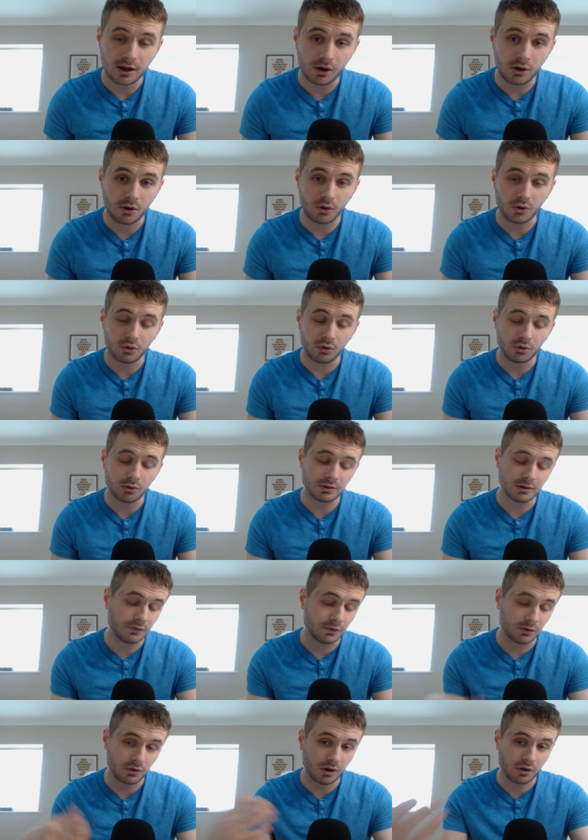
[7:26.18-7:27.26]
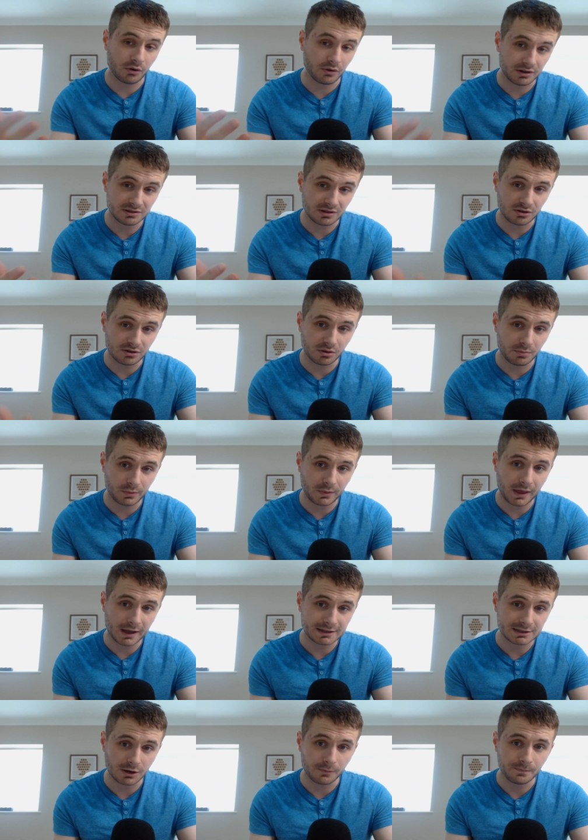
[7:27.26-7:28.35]
or if you're not already signed up with
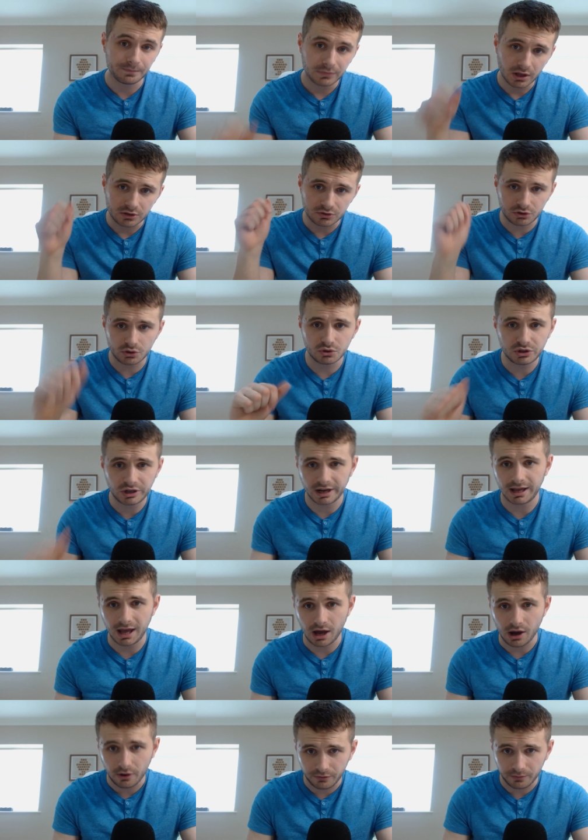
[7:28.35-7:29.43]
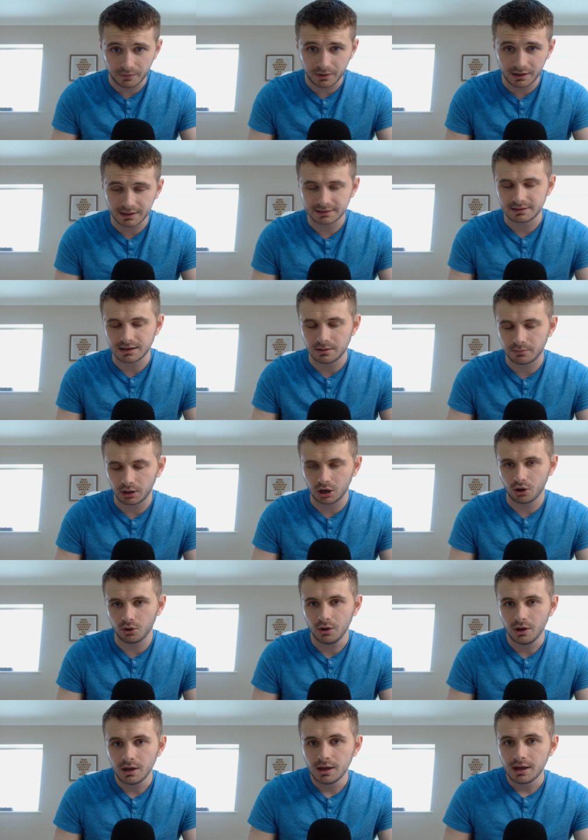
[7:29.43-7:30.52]
Nexo, do check it out from the link down
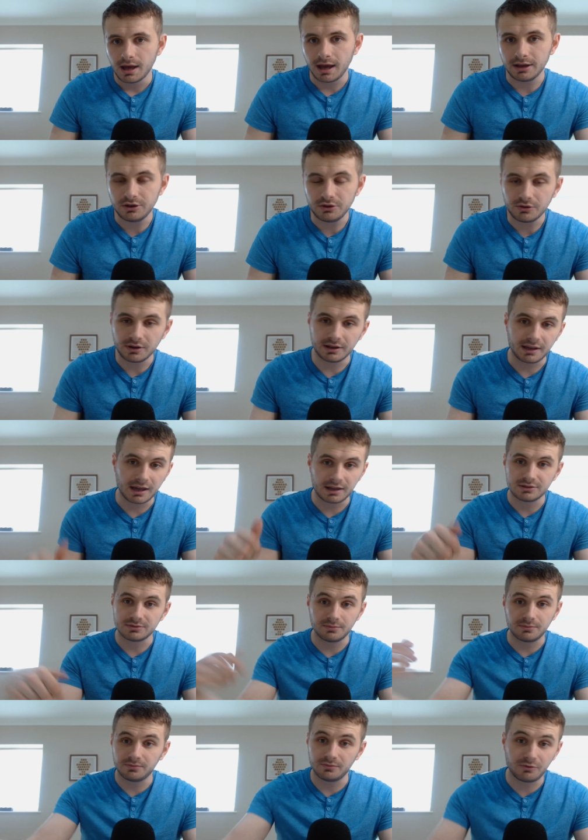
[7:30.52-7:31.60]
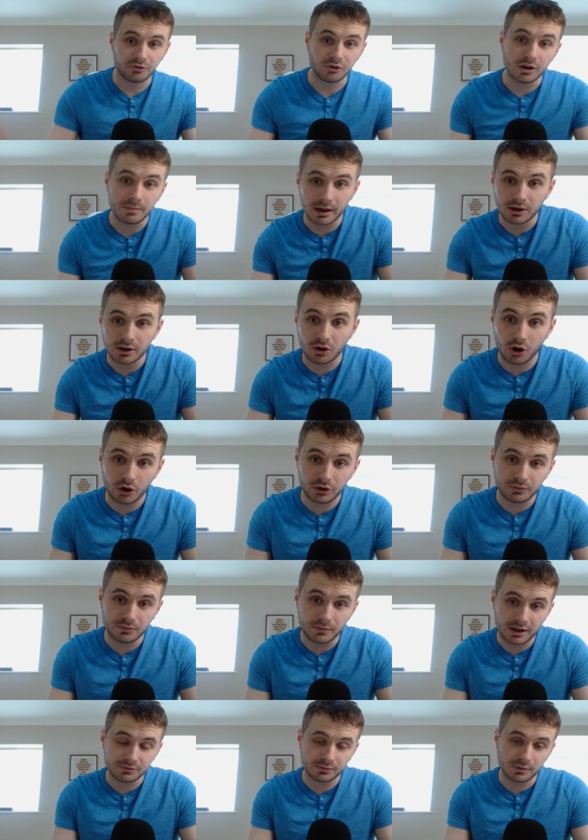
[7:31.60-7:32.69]
below, and you can get some free Bitcoin
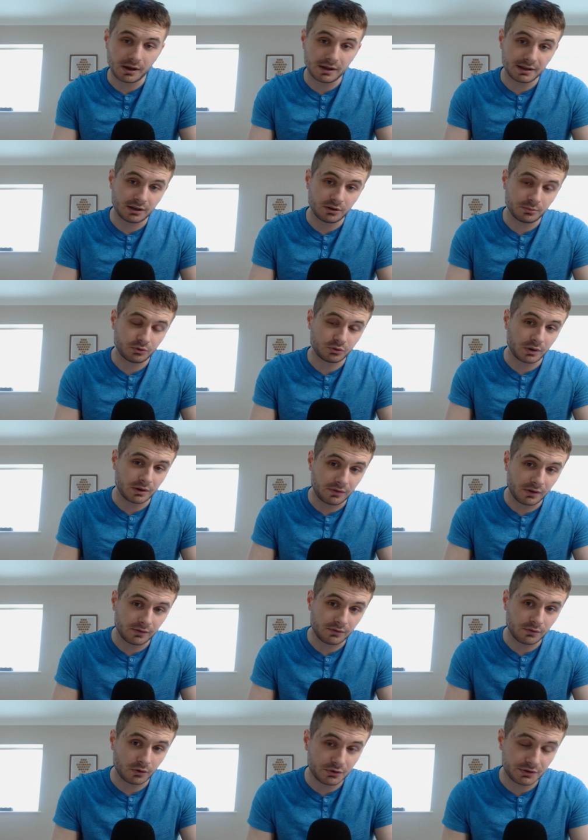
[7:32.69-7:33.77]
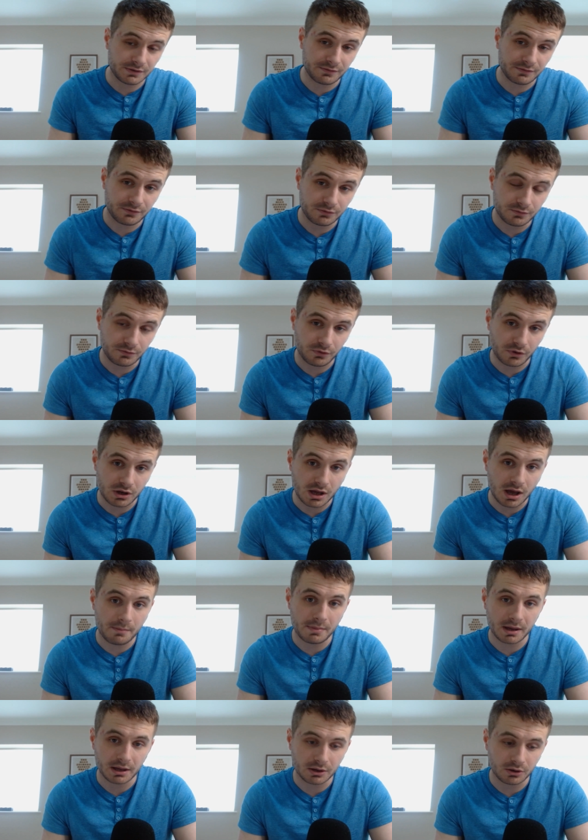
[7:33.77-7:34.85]
as well. You get up to 25 euros in free
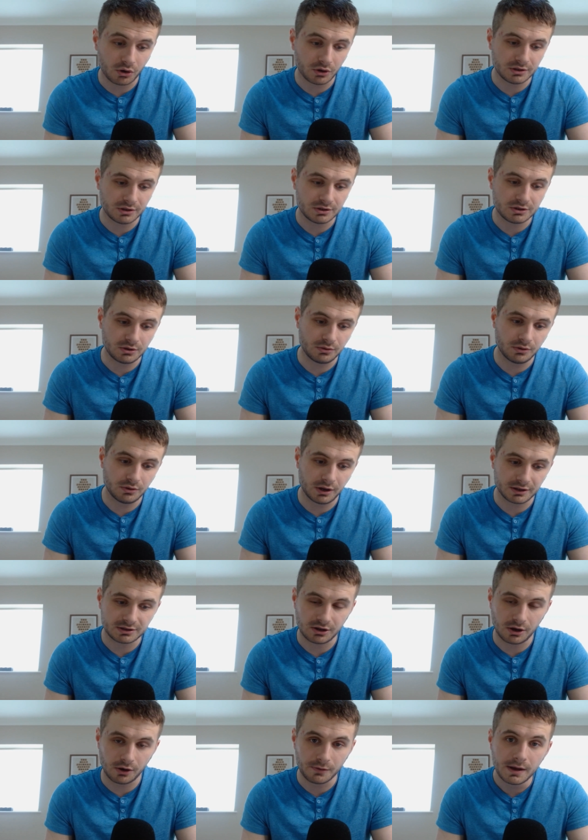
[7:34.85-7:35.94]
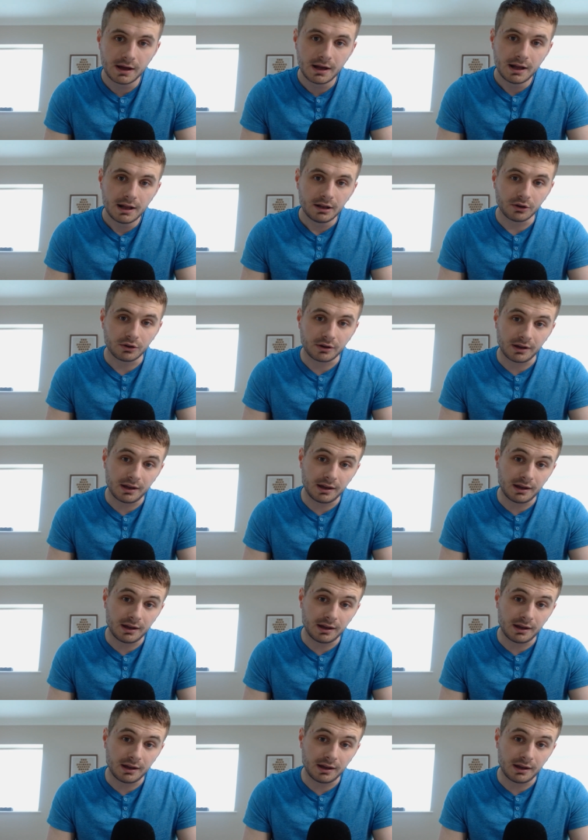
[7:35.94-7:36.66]
Bitcoin too. Like, so look,